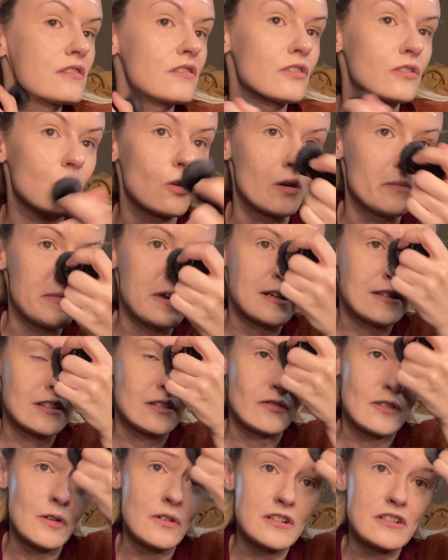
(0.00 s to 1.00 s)
They're going back to
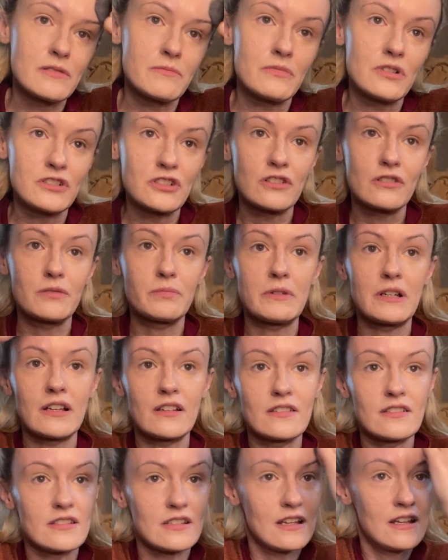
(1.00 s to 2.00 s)
foundation brushes because